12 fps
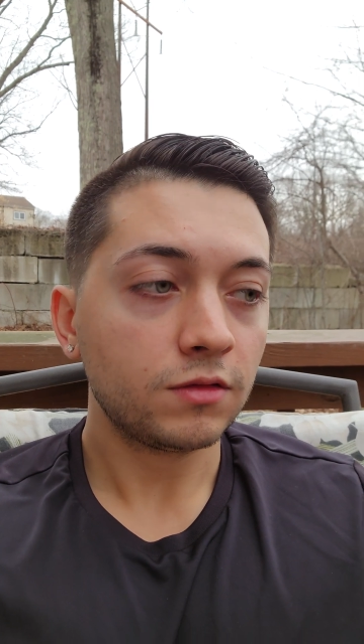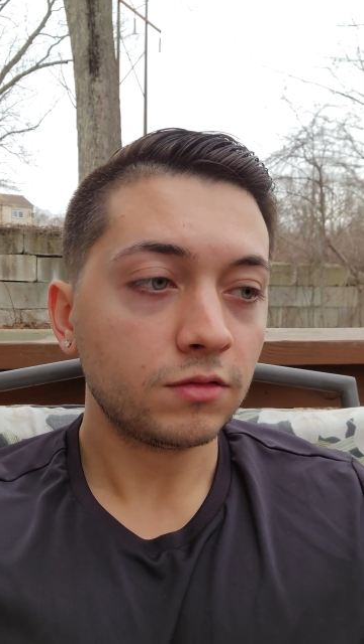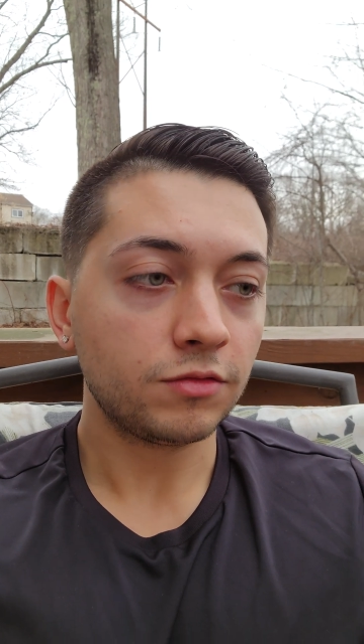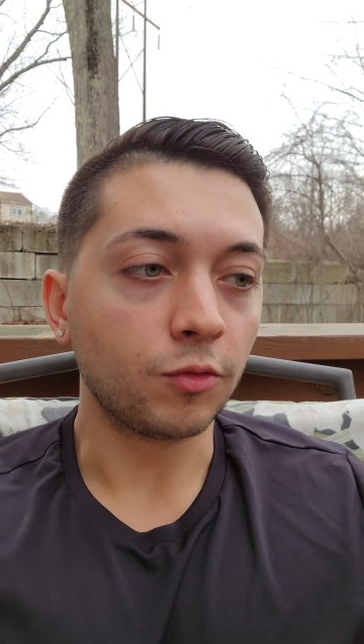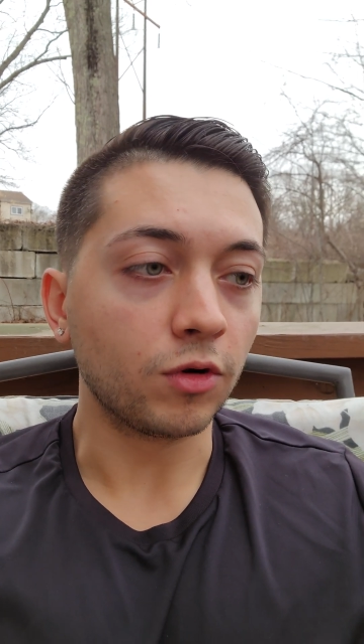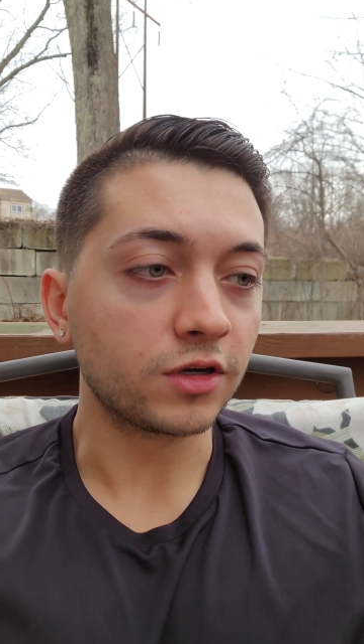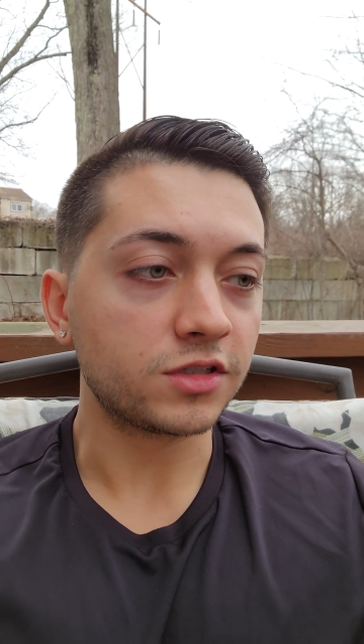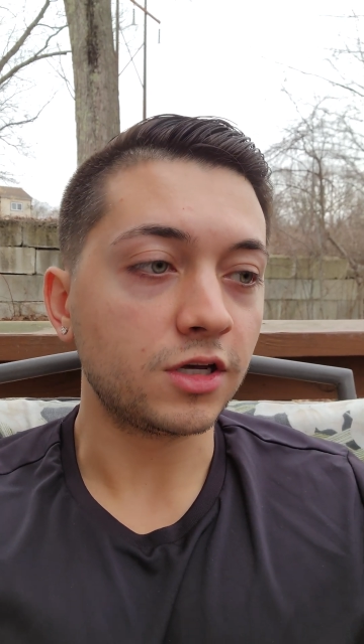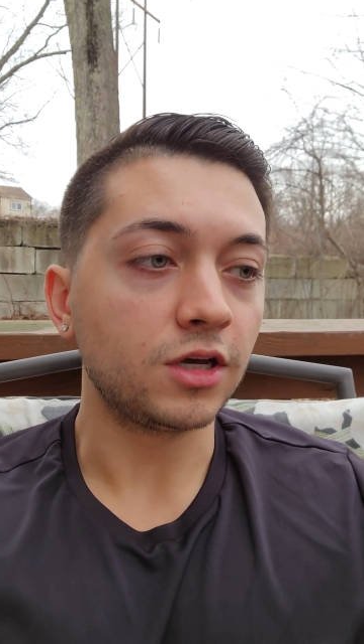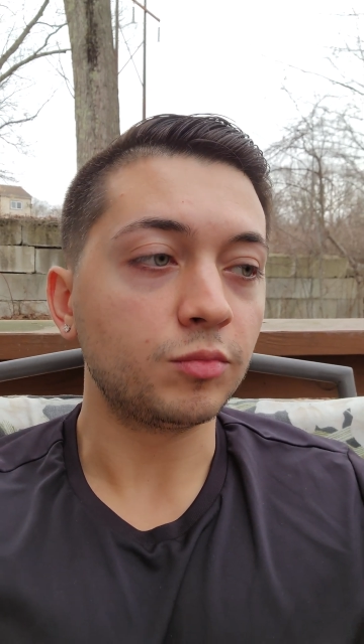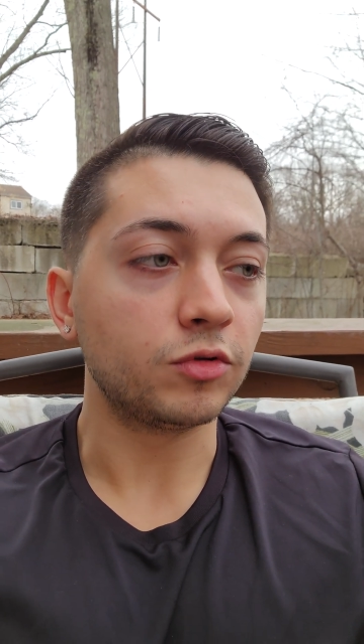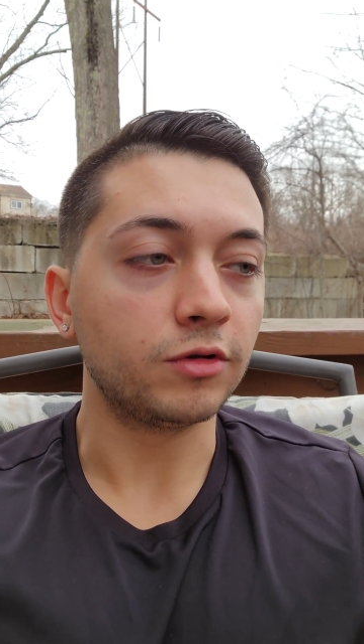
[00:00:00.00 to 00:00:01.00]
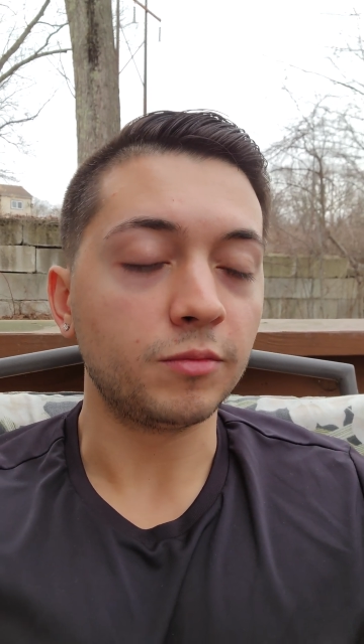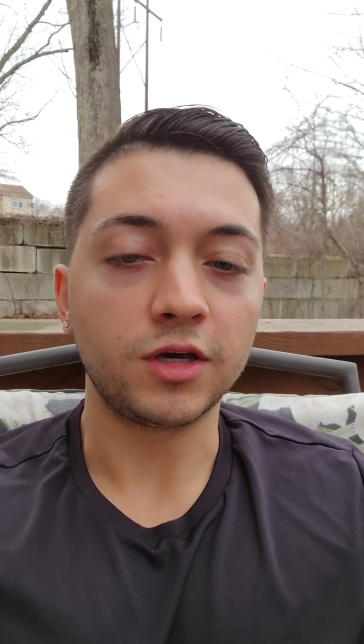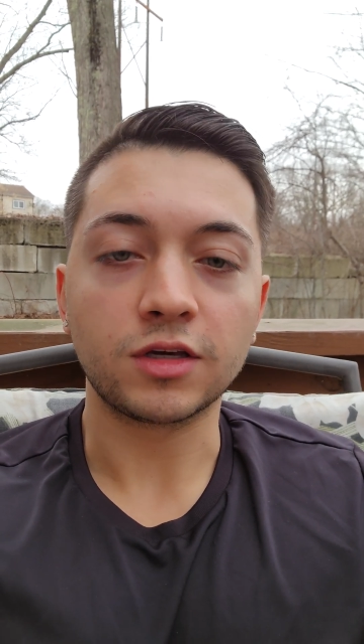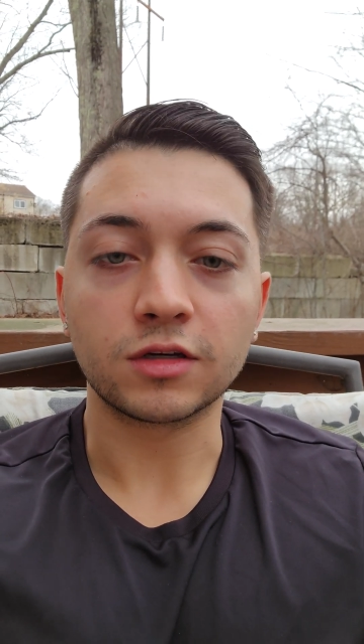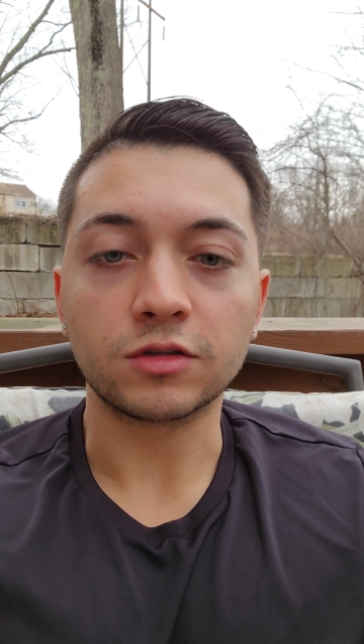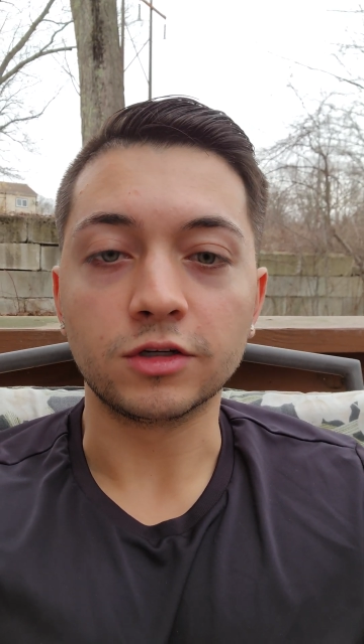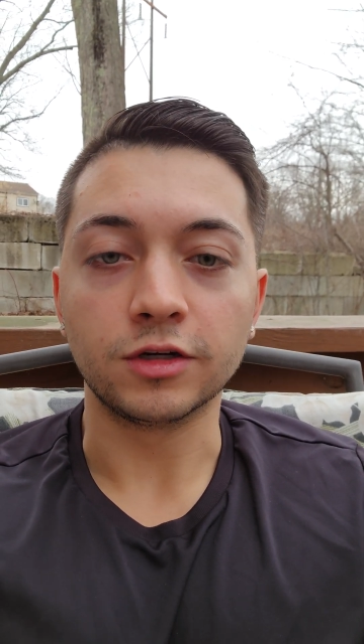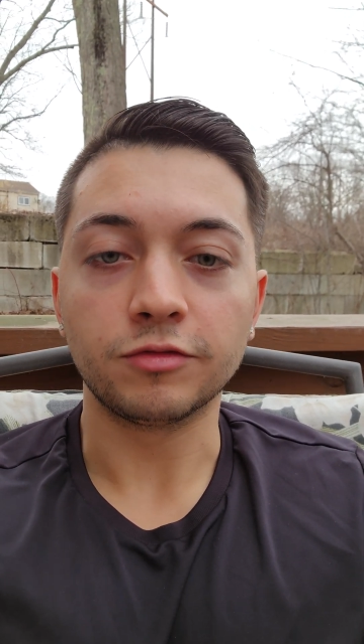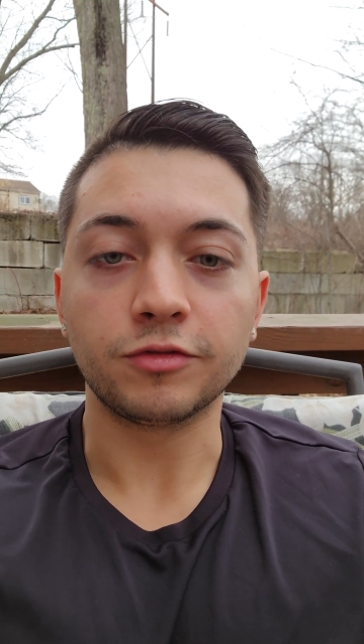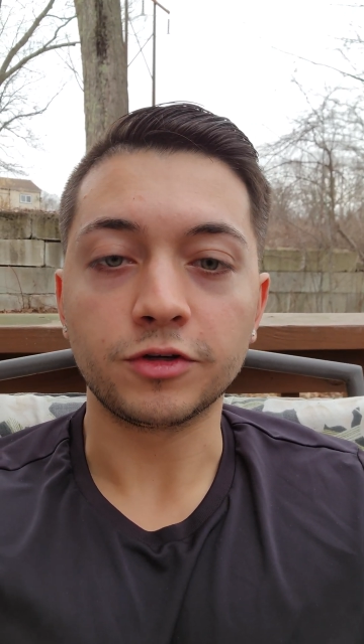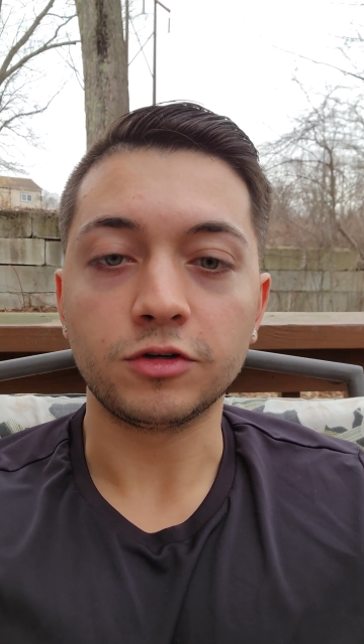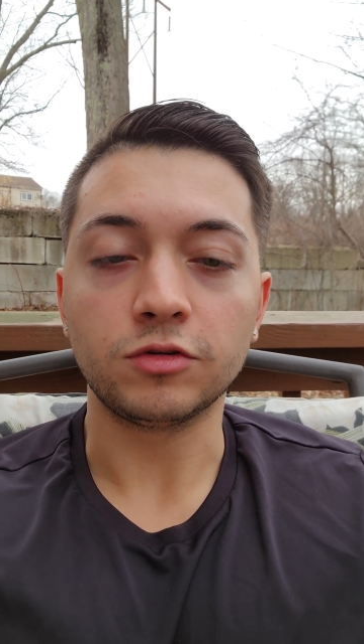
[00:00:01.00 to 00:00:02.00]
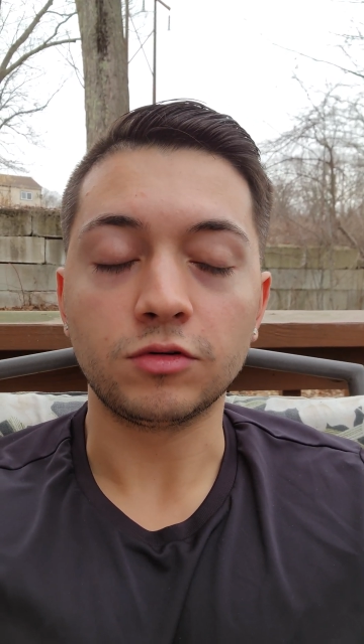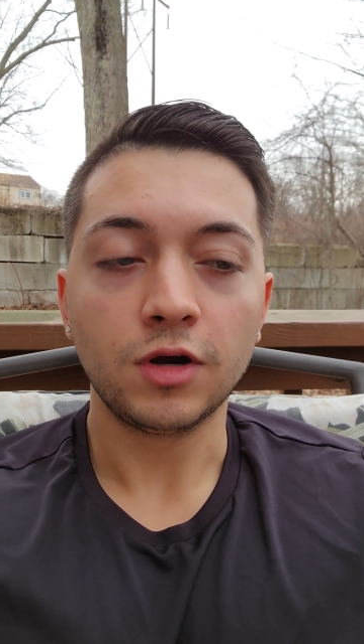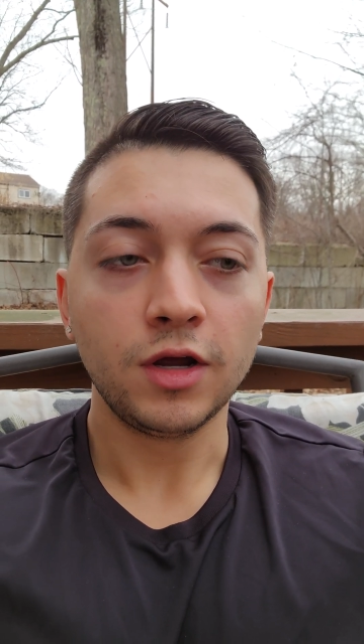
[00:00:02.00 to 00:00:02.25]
for example, to make it clear for you,